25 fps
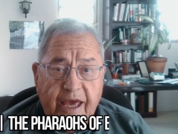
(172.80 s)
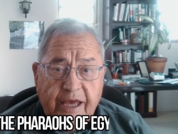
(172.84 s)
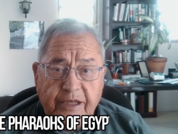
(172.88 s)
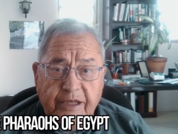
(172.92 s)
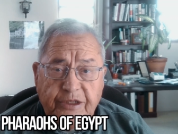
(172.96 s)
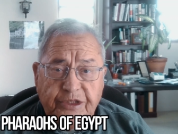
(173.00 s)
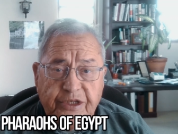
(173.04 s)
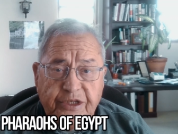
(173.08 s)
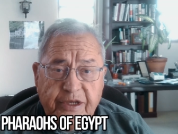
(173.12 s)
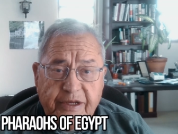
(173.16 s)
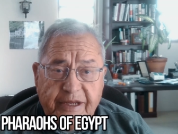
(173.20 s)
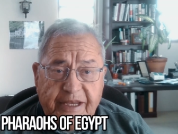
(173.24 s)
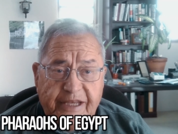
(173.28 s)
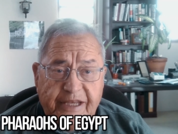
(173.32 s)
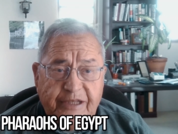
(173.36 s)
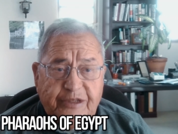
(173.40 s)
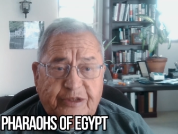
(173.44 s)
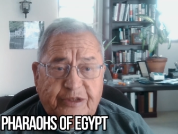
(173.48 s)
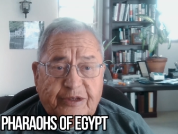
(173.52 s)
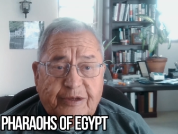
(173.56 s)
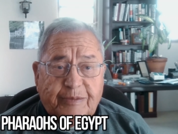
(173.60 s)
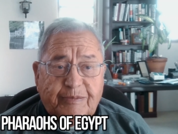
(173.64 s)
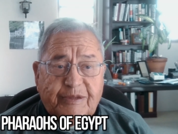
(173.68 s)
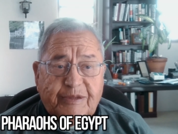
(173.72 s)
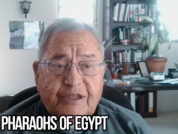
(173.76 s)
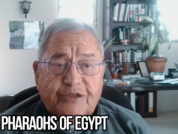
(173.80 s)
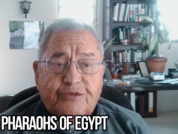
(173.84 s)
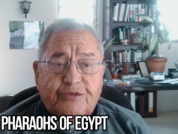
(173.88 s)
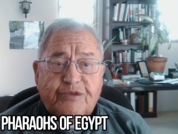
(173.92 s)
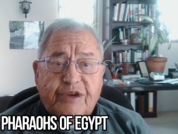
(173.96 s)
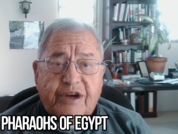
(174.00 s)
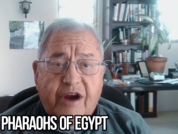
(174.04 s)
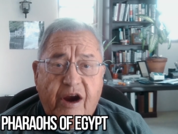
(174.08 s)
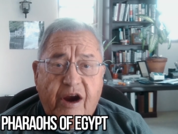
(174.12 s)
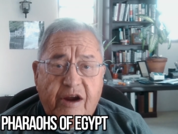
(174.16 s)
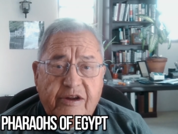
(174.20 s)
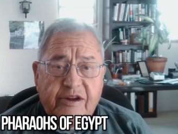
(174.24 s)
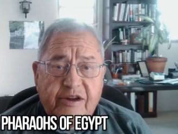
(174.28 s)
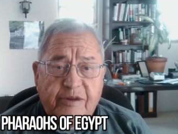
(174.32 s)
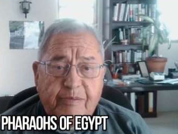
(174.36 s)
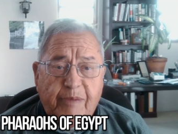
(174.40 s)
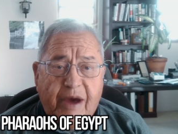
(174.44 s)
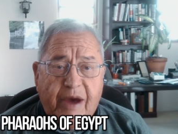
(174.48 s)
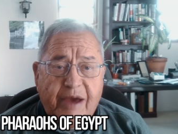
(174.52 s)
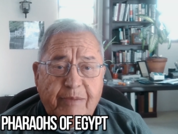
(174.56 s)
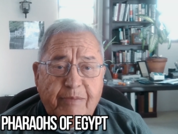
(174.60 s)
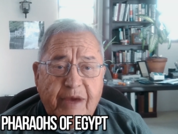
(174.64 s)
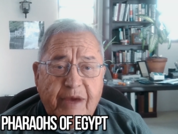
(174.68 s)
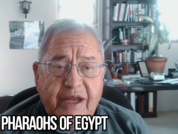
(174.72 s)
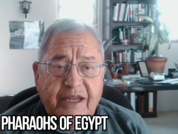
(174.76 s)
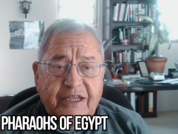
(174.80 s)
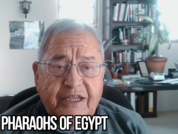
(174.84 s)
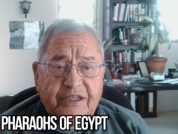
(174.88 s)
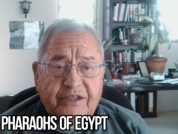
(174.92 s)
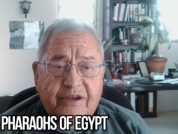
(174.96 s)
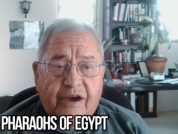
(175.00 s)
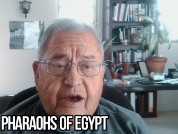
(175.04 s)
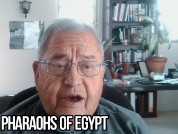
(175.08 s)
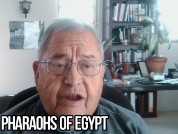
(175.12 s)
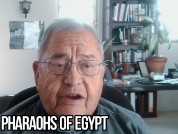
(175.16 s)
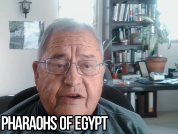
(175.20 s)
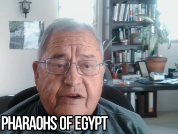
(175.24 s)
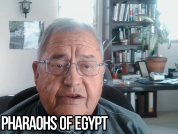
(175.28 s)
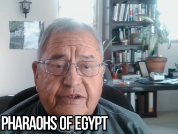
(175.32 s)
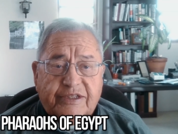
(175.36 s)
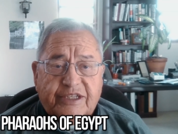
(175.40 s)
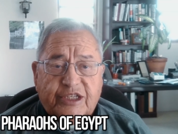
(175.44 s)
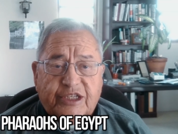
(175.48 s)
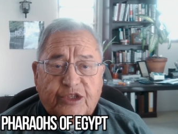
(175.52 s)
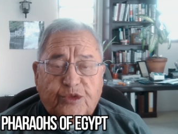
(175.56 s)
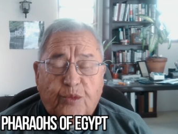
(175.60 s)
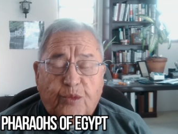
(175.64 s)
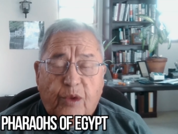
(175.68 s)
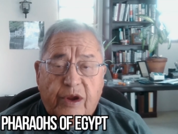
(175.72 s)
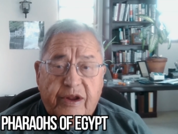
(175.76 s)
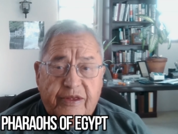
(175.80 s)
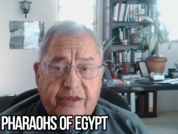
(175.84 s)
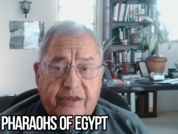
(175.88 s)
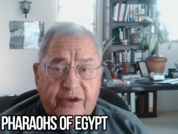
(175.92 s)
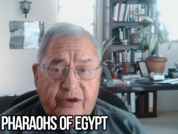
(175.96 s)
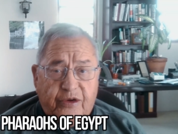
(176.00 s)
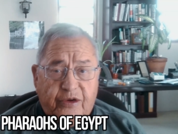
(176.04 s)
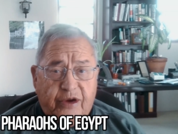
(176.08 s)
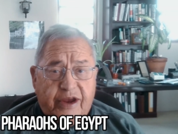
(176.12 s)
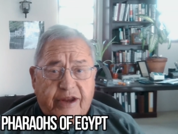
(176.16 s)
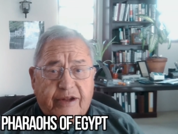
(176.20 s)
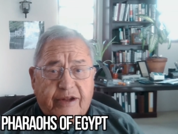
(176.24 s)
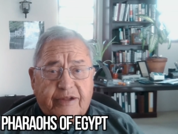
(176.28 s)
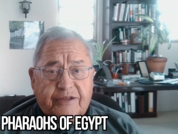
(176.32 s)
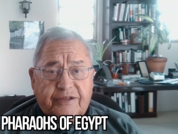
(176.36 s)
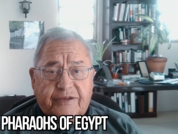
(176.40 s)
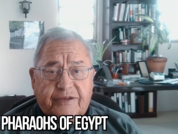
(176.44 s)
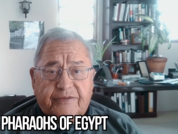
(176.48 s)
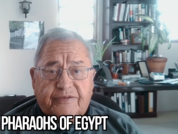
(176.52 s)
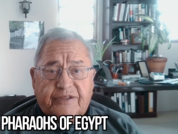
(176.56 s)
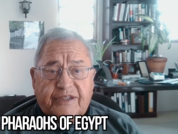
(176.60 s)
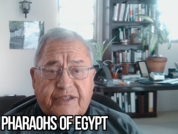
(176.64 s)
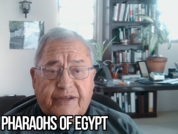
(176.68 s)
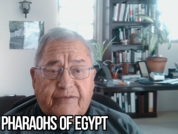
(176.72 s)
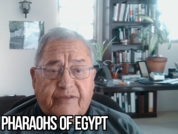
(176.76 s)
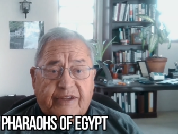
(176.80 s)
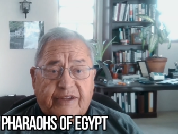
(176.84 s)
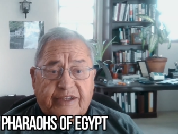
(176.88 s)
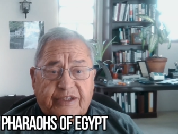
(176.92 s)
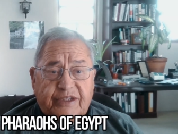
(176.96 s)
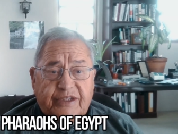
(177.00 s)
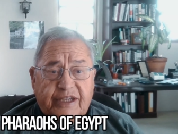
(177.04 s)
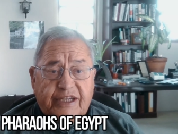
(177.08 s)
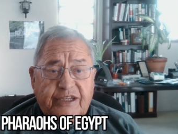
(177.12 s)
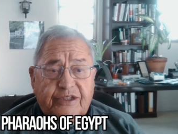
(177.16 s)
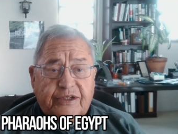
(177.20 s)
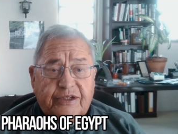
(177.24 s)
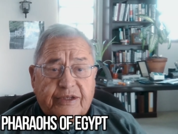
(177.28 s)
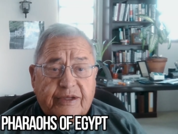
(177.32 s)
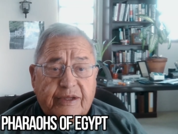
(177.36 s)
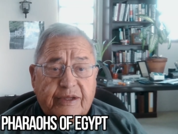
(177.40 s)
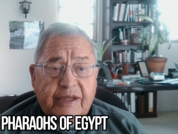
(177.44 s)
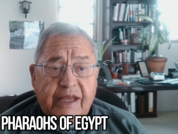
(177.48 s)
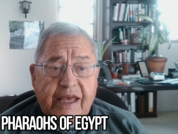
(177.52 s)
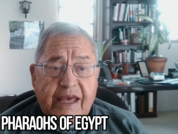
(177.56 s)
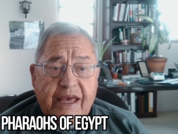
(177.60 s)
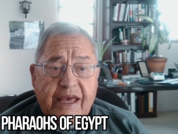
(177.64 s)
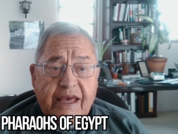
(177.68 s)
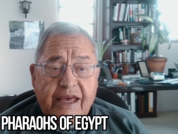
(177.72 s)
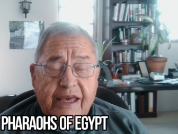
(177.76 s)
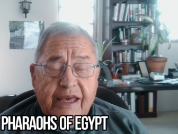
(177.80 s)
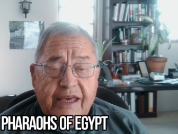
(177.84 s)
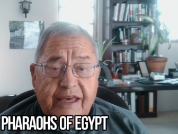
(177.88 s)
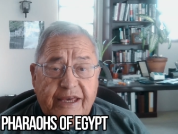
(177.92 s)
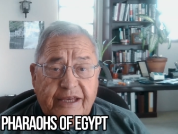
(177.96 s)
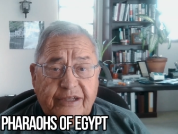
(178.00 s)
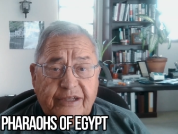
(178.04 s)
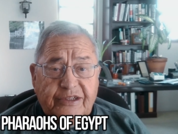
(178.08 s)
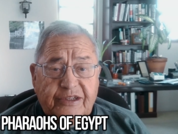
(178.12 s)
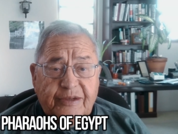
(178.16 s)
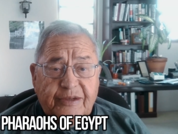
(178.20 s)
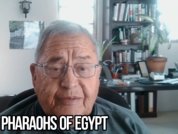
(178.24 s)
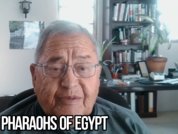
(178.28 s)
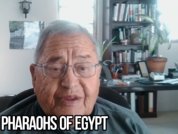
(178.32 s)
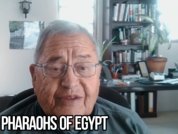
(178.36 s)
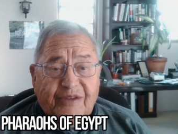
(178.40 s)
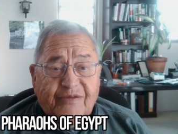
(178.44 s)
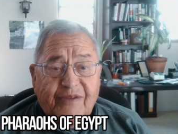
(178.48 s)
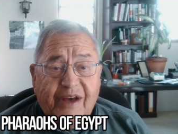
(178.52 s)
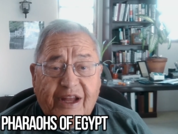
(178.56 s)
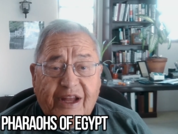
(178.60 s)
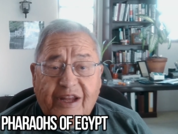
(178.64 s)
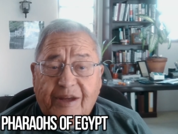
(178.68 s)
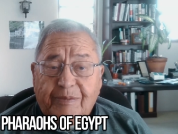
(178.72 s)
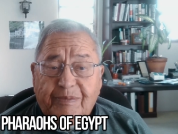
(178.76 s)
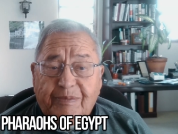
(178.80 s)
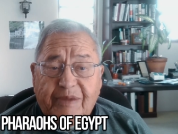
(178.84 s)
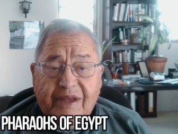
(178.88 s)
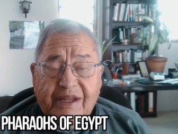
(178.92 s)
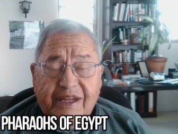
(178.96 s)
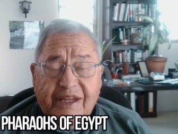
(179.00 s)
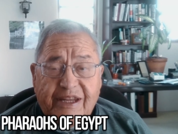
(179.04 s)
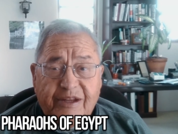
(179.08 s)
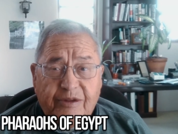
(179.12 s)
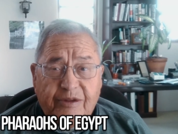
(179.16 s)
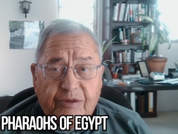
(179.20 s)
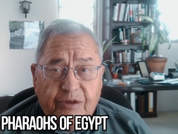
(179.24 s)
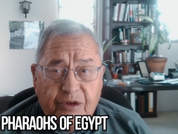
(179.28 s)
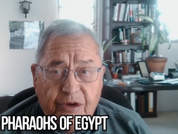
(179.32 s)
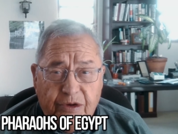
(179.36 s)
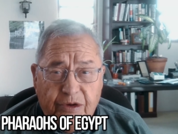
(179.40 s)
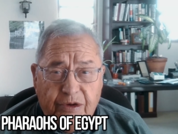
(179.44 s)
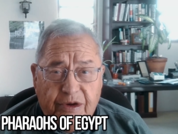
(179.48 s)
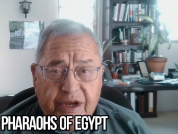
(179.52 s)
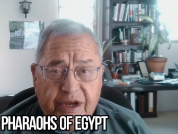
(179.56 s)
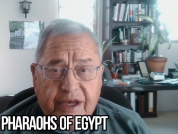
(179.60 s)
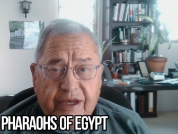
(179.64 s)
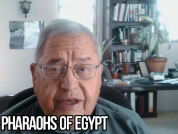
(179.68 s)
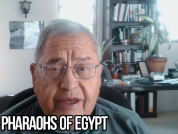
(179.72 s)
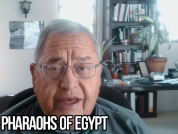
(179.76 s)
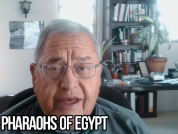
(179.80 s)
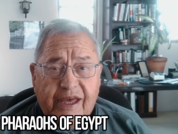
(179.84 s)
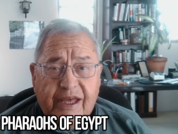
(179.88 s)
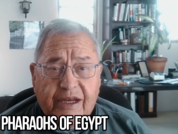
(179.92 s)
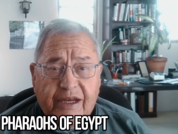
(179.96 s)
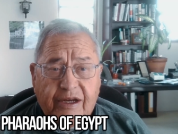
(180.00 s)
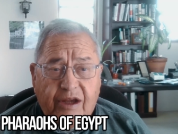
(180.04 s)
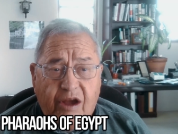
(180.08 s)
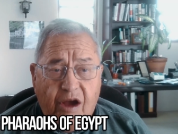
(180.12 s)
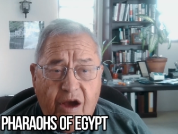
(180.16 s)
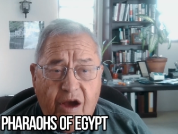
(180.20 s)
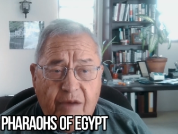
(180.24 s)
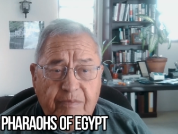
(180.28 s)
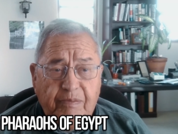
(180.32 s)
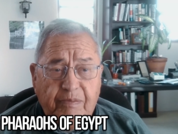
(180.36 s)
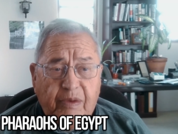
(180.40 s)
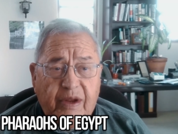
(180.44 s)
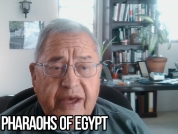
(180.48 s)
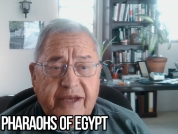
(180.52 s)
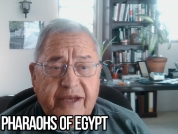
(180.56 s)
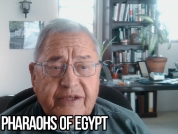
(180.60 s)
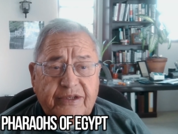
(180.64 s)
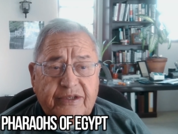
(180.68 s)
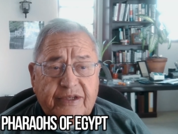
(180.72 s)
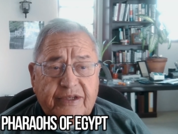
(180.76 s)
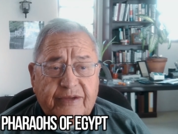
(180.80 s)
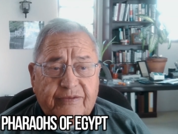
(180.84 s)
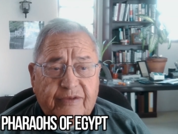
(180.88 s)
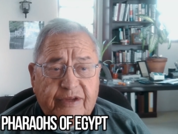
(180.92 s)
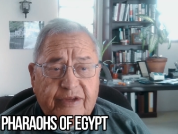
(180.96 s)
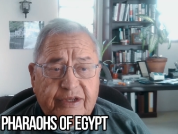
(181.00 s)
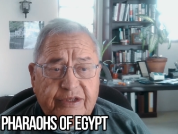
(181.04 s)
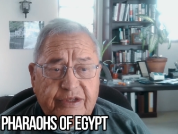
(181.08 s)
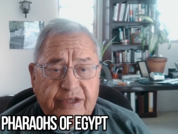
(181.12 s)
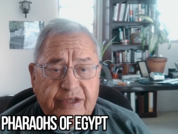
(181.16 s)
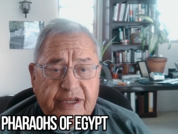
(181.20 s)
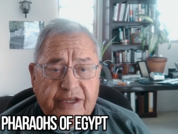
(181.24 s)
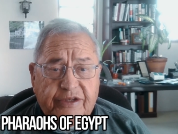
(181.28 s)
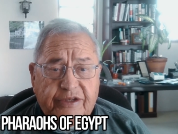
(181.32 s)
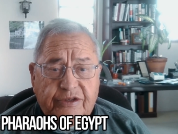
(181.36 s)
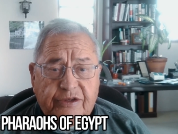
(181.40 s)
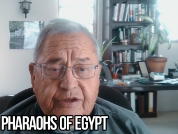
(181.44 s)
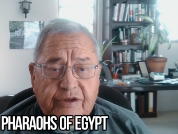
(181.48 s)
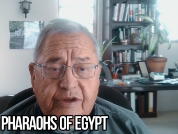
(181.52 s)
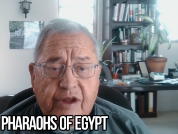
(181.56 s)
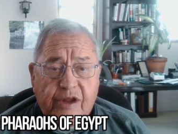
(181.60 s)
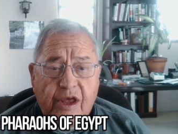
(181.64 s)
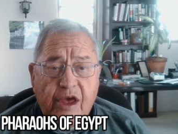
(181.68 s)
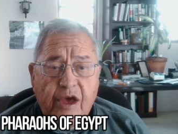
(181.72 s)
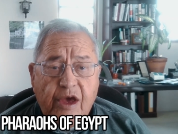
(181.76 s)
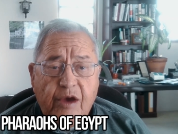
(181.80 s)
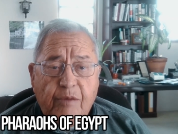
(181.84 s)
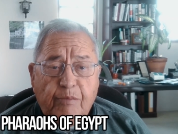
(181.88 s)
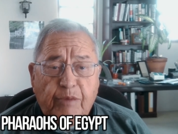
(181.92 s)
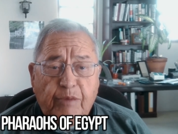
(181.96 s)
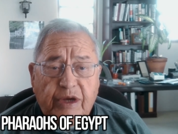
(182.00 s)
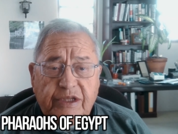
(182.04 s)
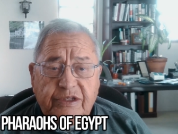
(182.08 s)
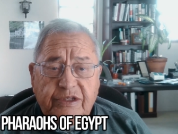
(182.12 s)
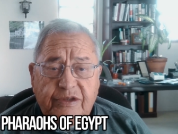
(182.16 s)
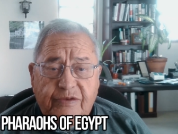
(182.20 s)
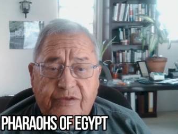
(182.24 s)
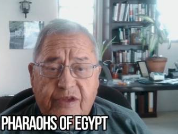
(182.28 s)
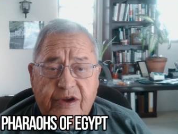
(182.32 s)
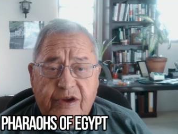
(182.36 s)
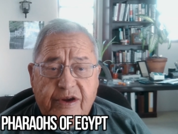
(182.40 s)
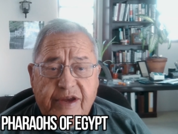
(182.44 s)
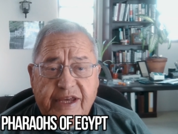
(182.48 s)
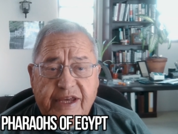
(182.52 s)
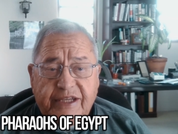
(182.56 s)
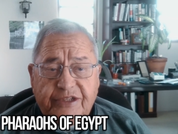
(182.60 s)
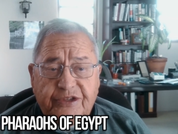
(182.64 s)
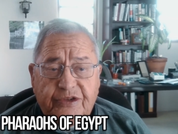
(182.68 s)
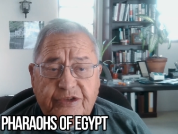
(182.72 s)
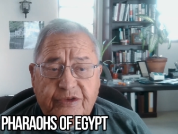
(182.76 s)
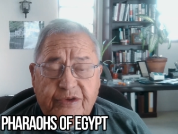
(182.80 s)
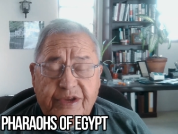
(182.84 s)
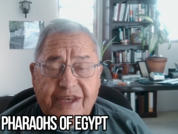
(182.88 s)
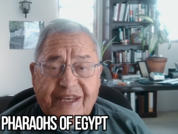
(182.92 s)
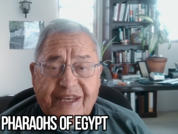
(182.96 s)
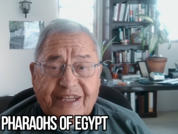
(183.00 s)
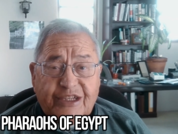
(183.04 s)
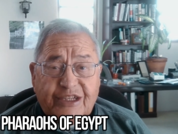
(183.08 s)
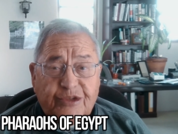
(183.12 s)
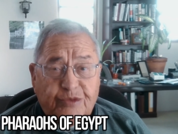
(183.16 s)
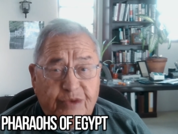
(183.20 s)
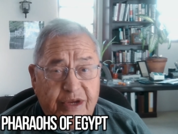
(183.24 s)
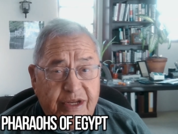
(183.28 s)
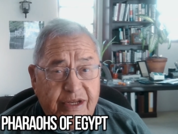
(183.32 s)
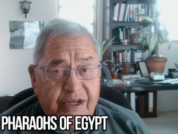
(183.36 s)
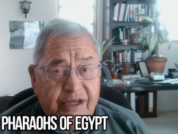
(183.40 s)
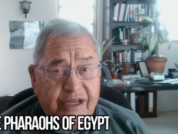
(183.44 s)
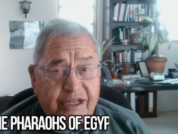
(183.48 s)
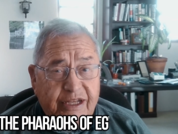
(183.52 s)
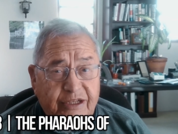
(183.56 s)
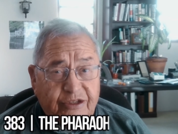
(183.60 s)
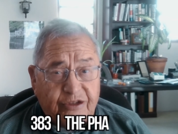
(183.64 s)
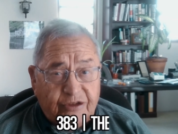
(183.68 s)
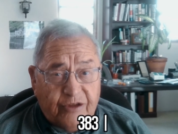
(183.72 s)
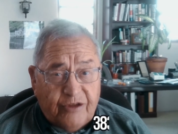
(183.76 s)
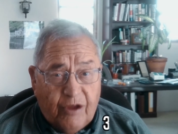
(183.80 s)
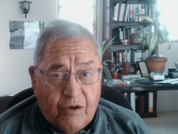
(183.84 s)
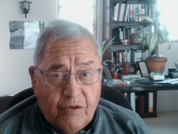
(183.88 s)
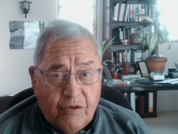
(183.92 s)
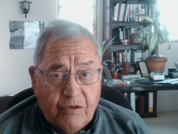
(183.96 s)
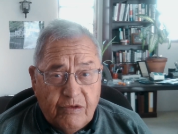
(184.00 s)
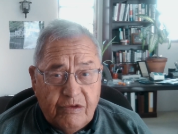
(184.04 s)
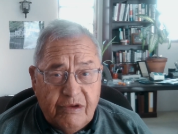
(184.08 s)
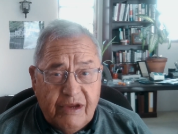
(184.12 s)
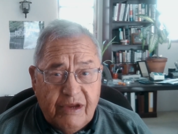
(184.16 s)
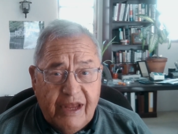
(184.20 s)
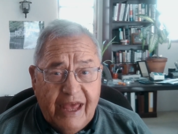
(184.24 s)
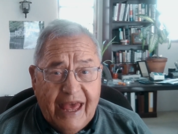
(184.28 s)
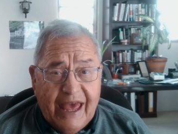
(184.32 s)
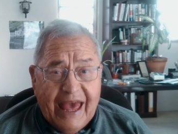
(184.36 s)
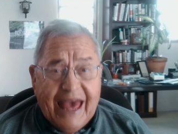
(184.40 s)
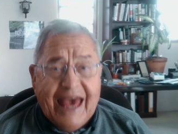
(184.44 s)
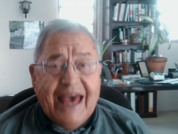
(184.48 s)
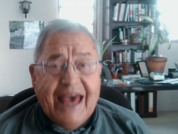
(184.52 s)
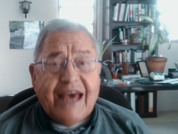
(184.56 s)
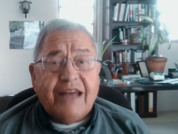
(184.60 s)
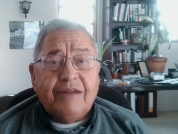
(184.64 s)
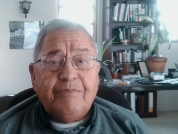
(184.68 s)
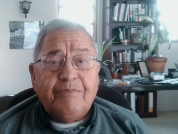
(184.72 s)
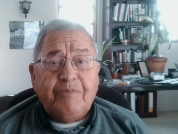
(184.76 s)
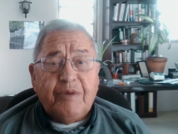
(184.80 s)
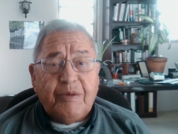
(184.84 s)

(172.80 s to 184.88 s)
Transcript: Ancient Egypt is regarded by many scholars as one of the cradles of civilization. Egypt developed an enduring and complex civilization. Much of their history is written in stone and